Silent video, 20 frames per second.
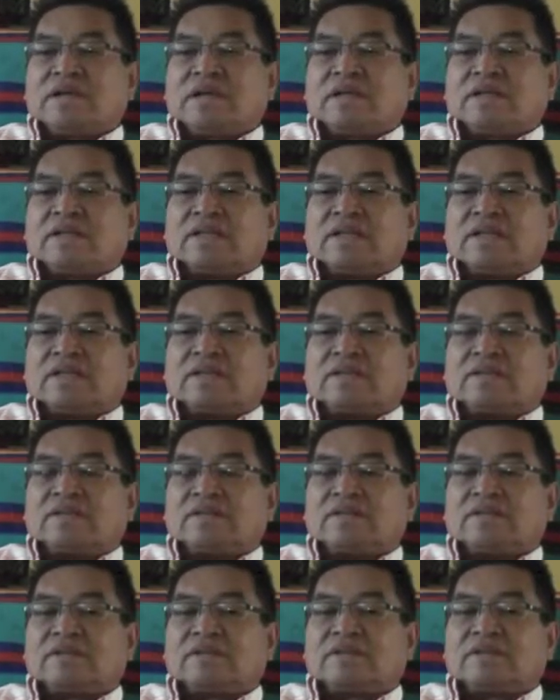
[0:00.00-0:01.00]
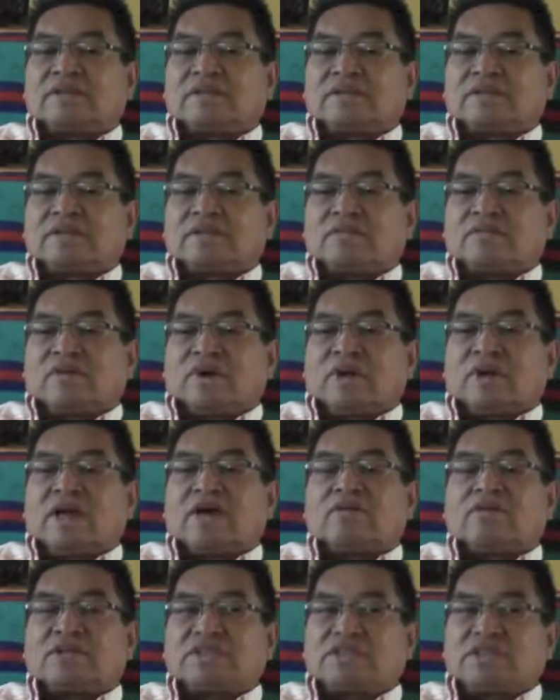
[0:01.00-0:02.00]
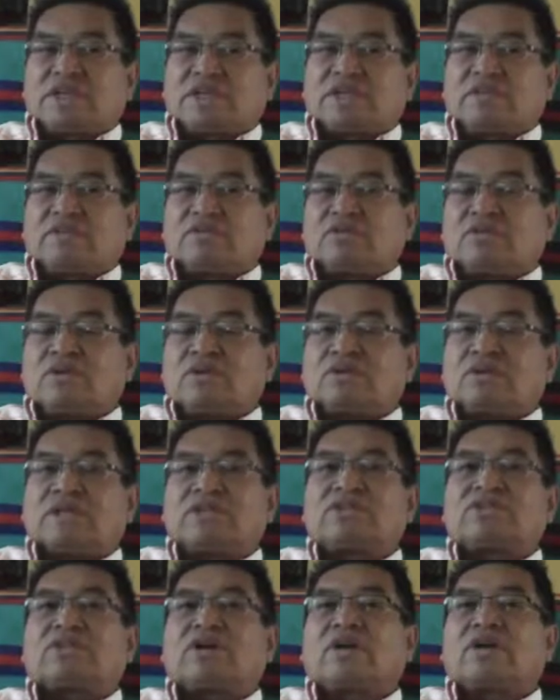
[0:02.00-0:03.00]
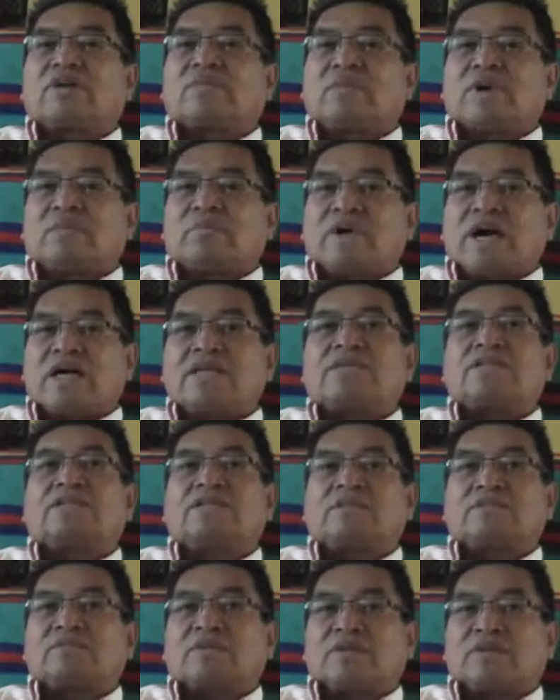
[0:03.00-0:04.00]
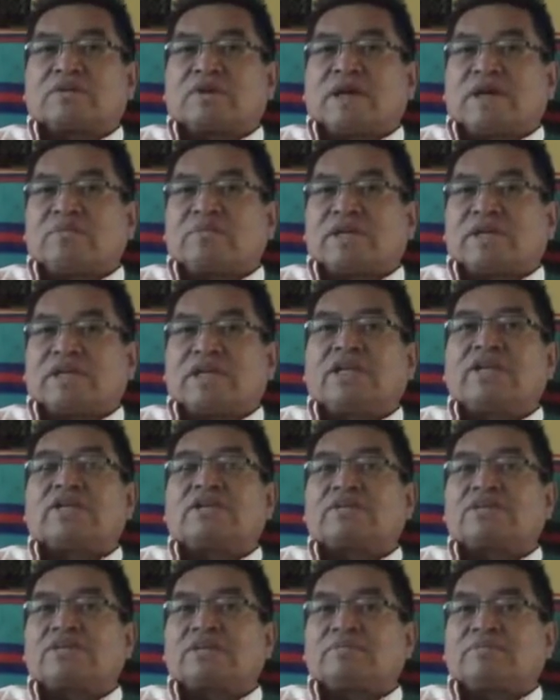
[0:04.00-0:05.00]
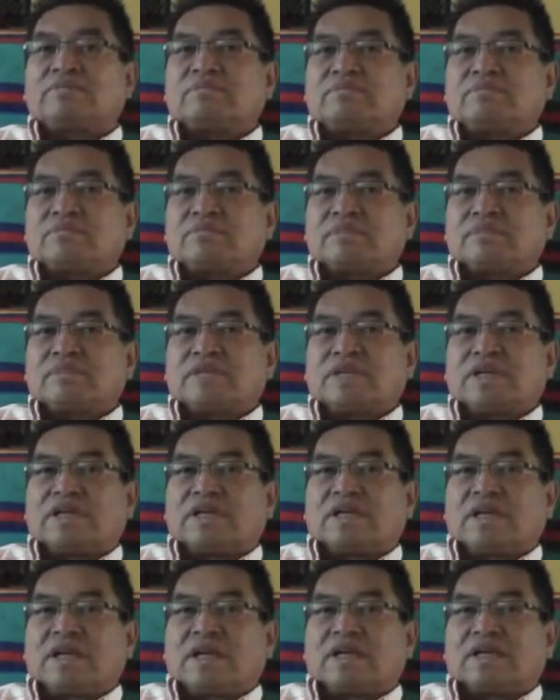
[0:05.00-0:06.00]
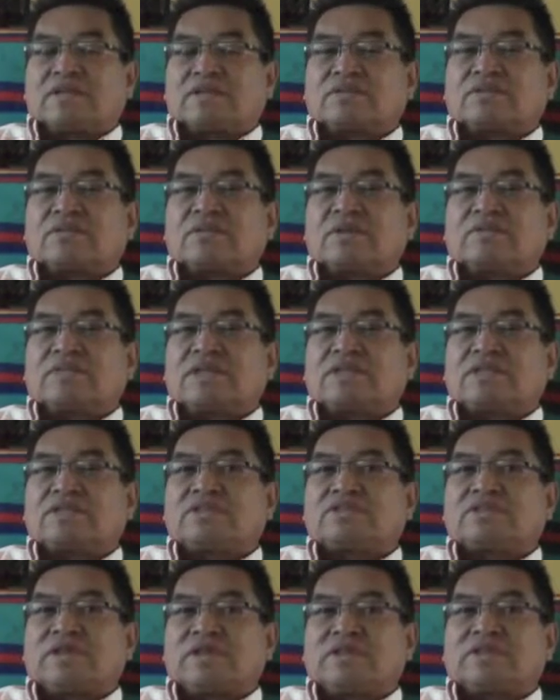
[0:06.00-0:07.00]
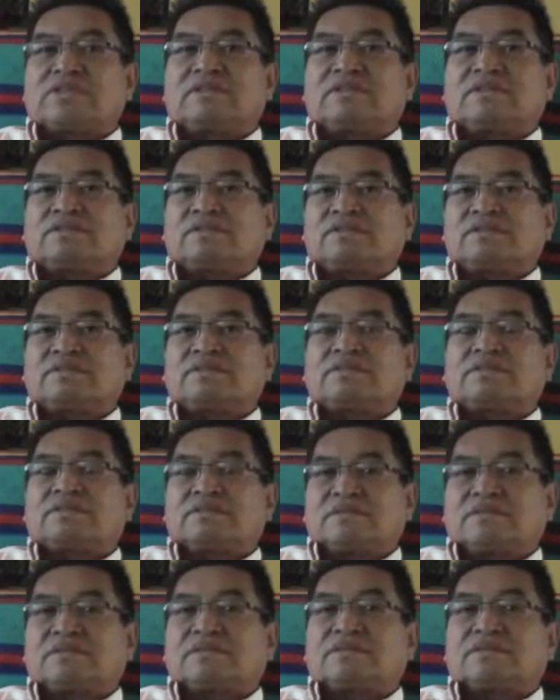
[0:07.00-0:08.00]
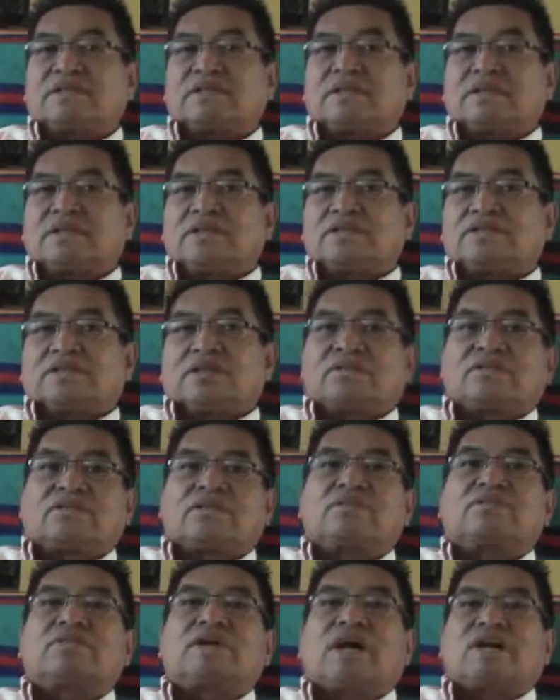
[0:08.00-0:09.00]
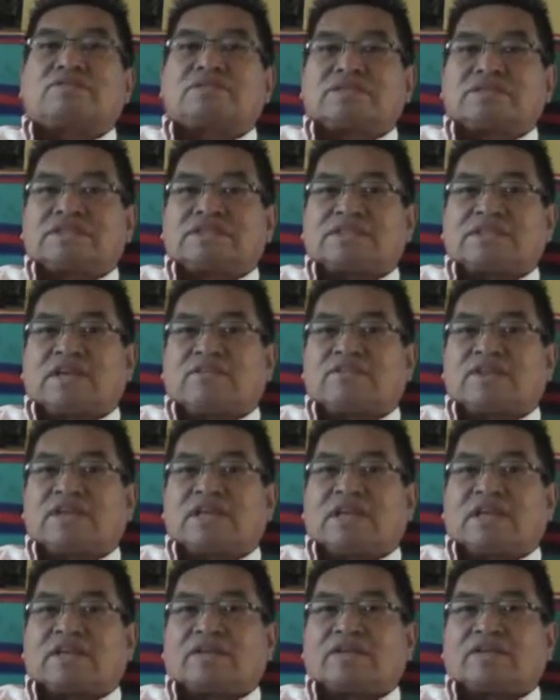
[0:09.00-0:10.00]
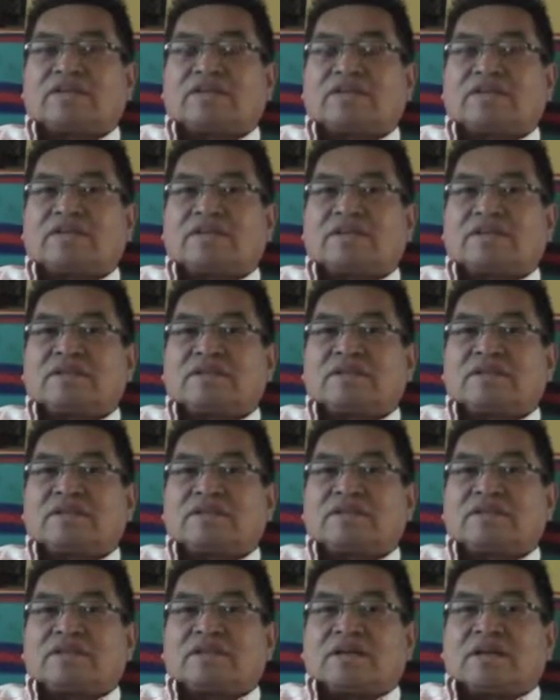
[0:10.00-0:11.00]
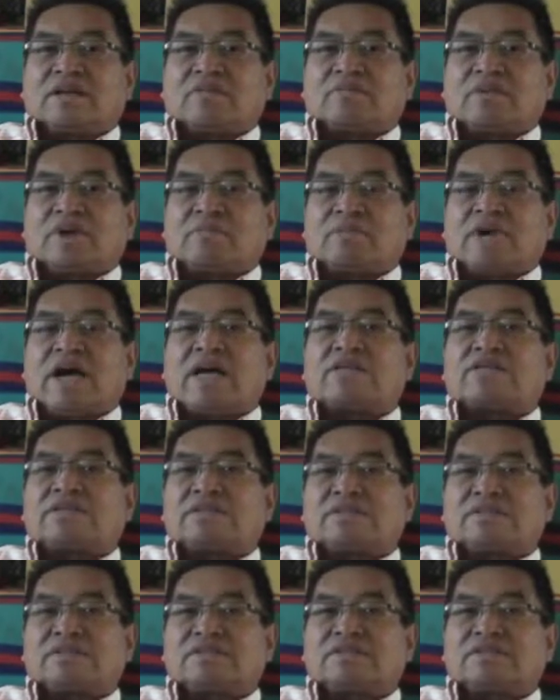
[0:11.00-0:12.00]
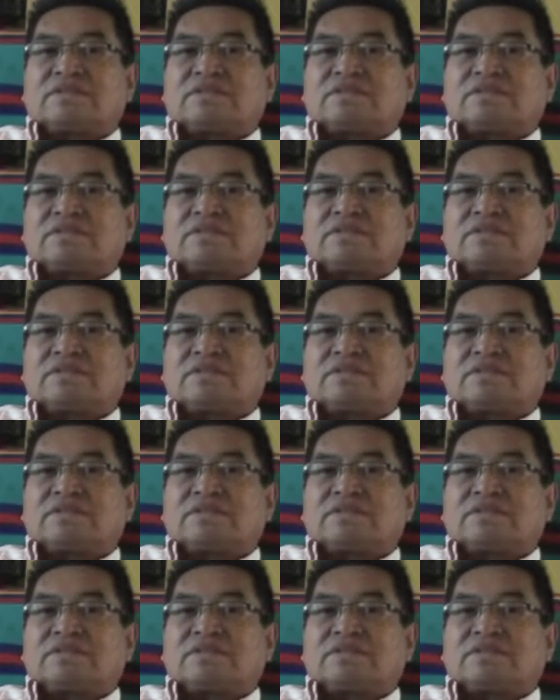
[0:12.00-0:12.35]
And then while I was at Little Wound, I started my master's program in leadership and school administration. So in 2007, I got my master's.